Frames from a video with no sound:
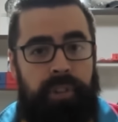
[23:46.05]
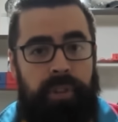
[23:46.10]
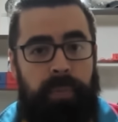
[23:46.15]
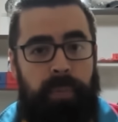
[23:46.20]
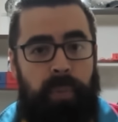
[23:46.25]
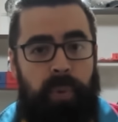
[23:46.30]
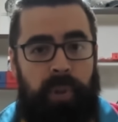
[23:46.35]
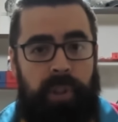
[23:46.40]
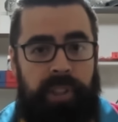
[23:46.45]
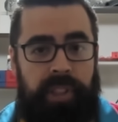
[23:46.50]

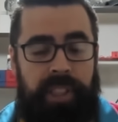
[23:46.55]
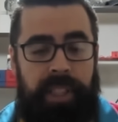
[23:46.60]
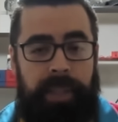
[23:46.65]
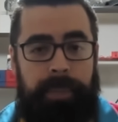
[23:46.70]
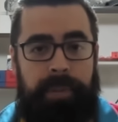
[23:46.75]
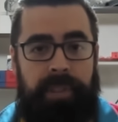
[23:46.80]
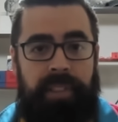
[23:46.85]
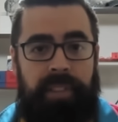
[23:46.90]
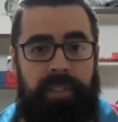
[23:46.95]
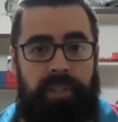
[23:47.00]
some more
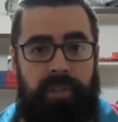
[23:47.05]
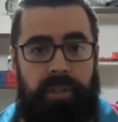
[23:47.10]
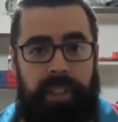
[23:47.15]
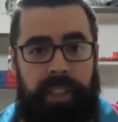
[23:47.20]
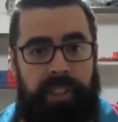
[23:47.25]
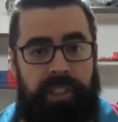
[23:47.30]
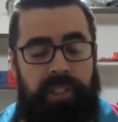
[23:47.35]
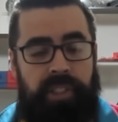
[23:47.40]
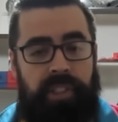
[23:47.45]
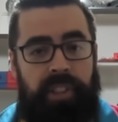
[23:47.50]
tips and
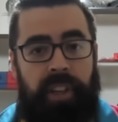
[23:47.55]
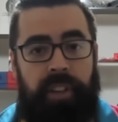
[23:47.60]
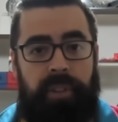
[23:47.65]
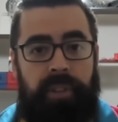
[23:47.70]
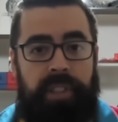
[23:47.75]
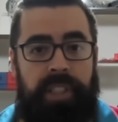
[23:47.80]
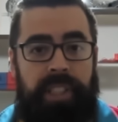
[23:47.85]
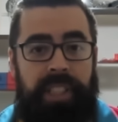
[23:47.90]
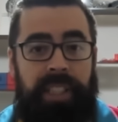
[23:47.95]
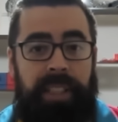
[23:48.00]
tricks to
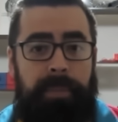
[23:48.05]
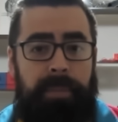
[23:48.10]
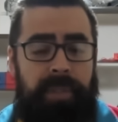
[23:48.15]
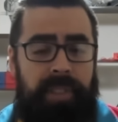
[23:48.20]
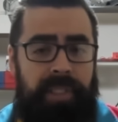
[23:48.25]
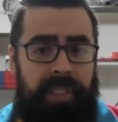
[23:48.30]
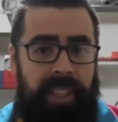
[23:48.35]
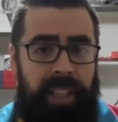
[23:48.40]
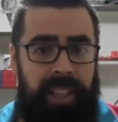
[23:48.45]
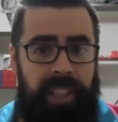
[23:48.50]
other
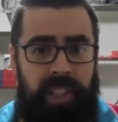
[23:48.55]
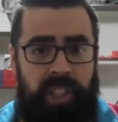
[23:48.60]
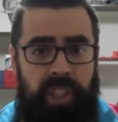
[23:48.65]
teams,